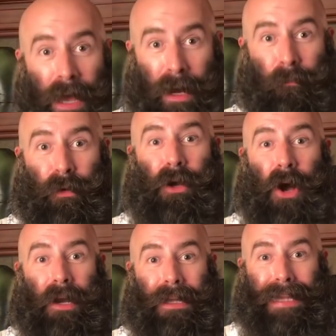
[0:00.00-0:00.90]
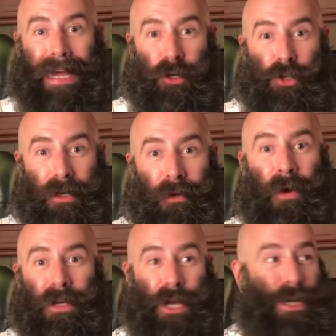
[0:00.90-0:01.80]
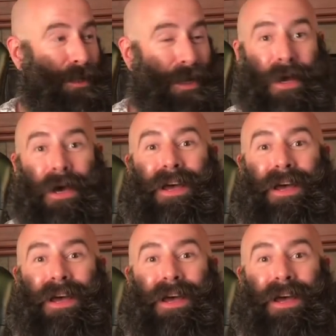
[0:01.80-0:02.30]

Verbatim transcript: read a book on election, which is